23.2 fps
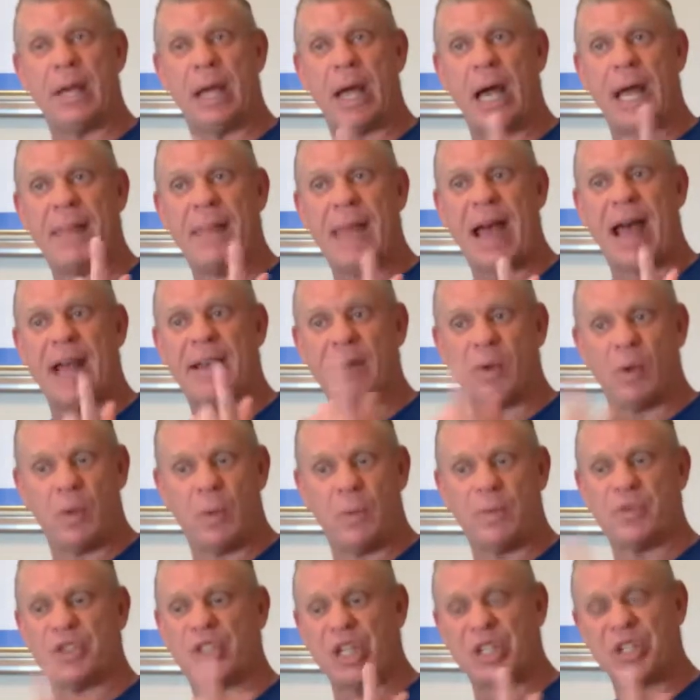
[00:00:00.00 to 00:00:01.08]
in that
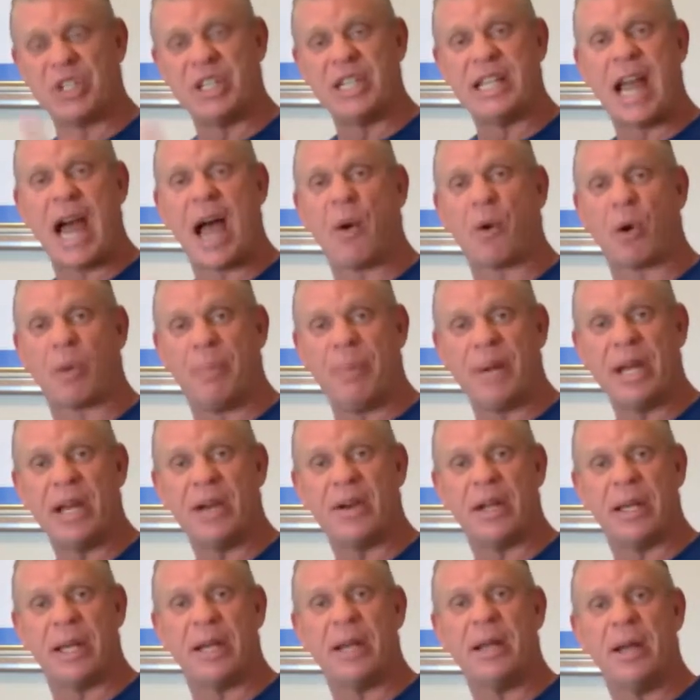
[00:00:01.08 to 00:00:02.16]
16-hour
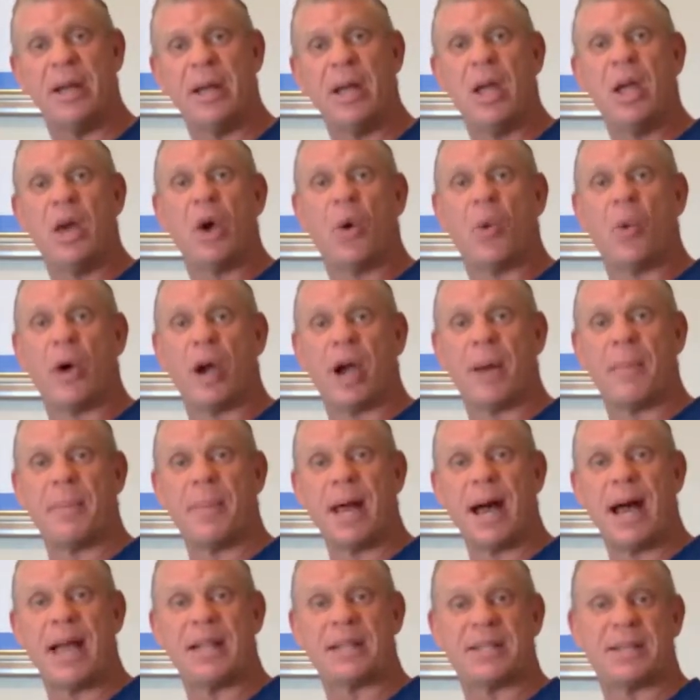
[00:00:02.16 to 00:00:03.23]
period where I'm
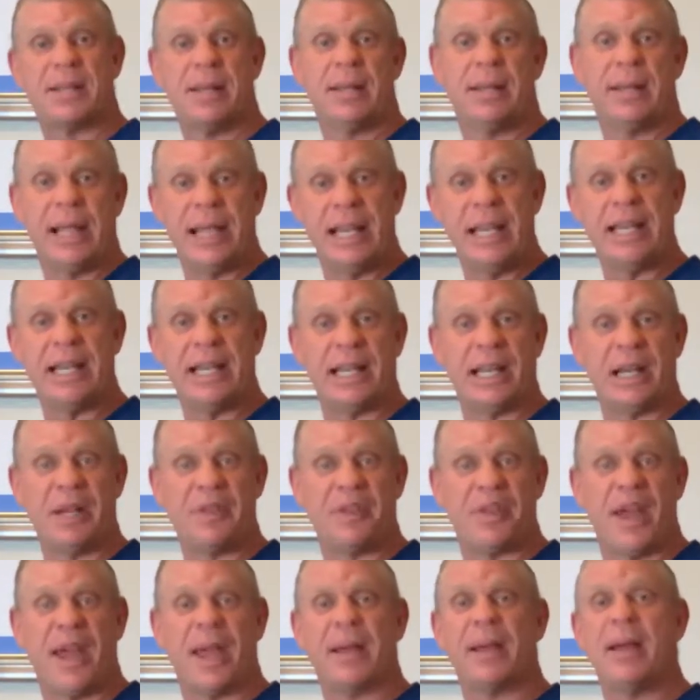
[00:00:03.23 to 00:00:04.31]
not eating
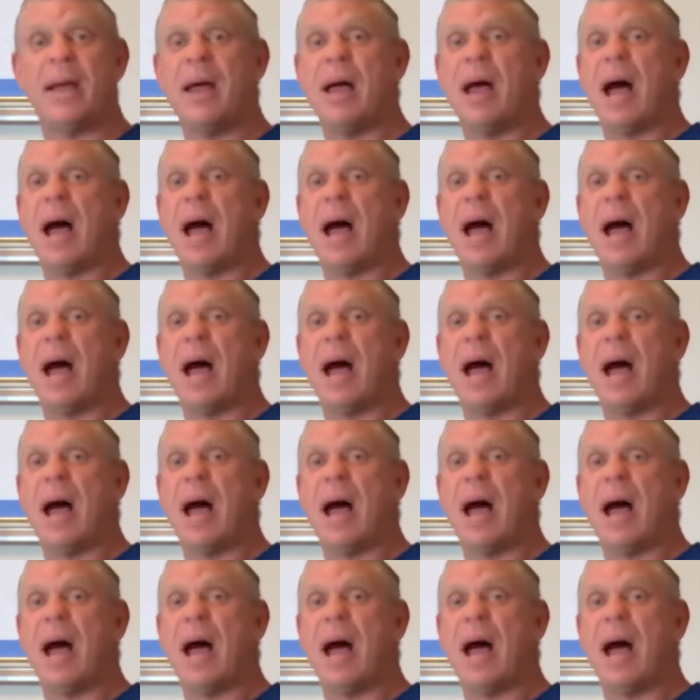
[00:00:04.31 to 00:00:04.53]
anything,